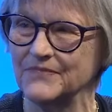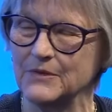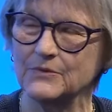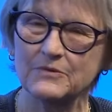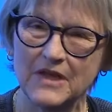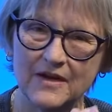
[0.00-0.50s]
There
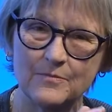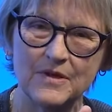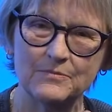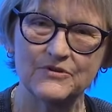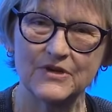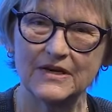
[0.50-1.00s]
were a lot of
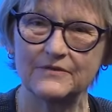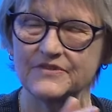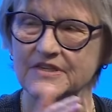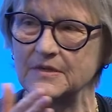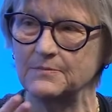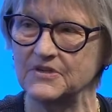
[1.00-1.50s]
people who kind of
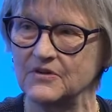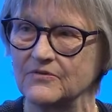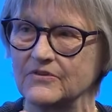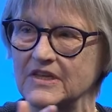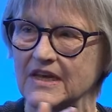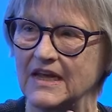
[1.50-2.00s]
tipped
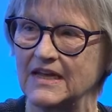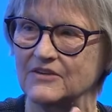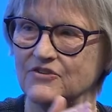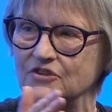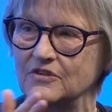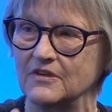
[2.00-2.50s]
over the
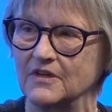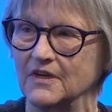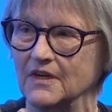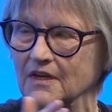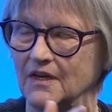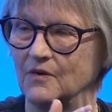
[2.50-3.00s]
edge and
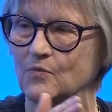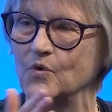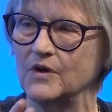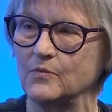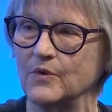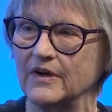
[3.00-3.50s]
in
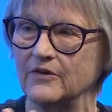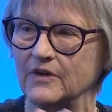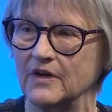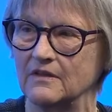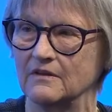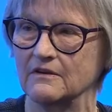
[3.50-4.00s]
one way or
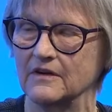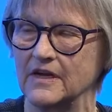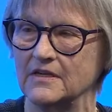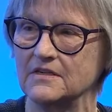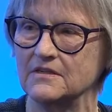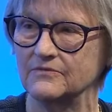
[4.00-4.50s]
another
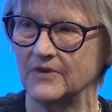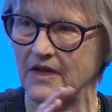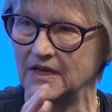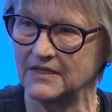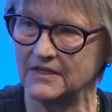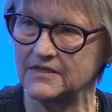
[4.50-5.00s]
into
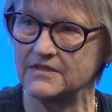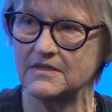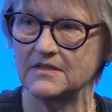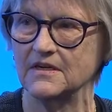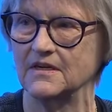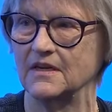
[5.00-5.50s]

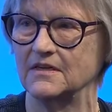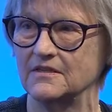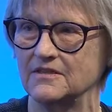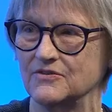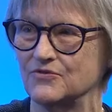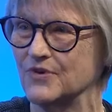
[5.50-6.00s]
violence,
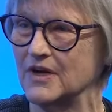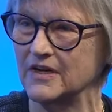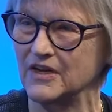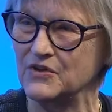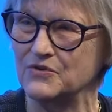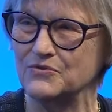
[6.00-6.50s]
into drug
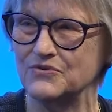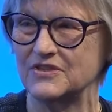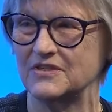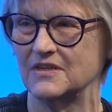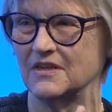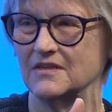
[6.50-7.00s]

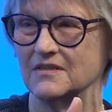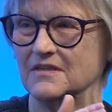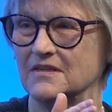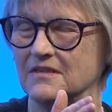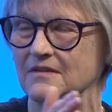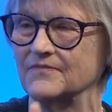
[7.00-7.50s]
use,
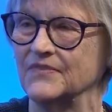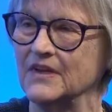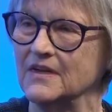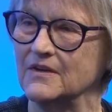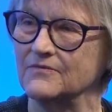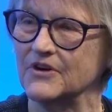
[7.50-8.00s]
into
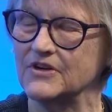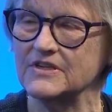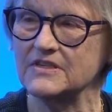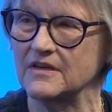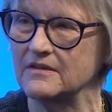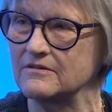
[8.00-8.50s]

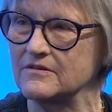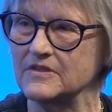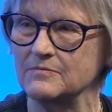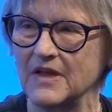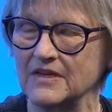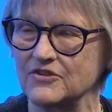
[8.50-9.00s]
various other
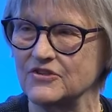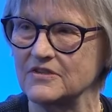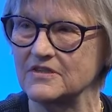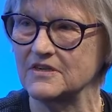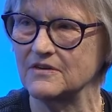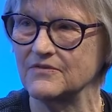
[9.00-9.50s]

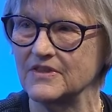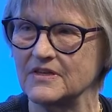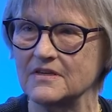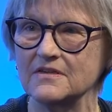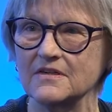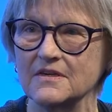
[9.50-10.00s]
dimensions of
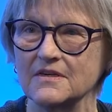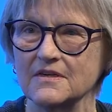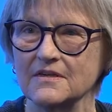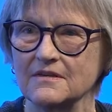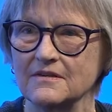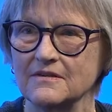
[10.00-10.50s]
the
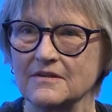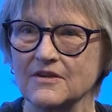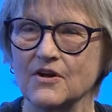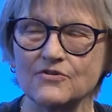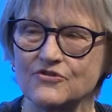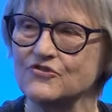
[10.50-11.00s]

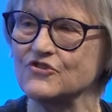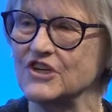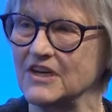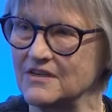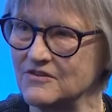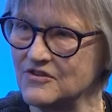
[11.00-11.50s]
culture
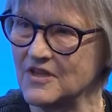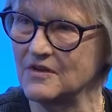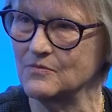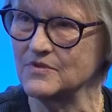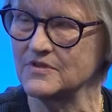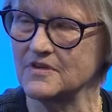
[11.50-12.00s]
change
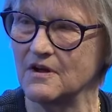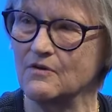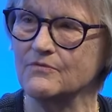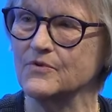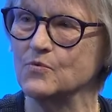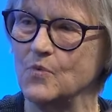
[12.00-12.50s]
that was
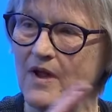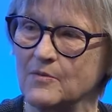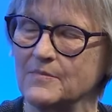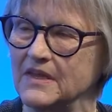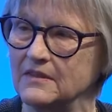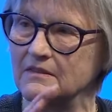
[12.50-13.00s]

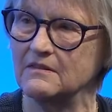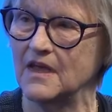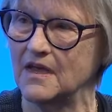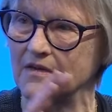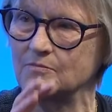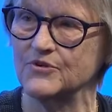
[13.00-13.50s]
overwhelming
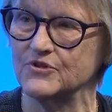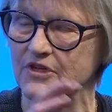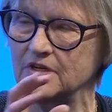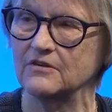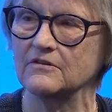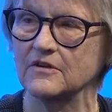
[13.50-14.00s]
that
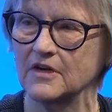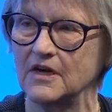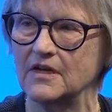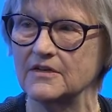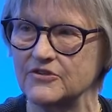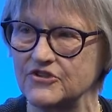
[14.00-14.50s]
particular
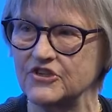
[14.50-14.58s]
college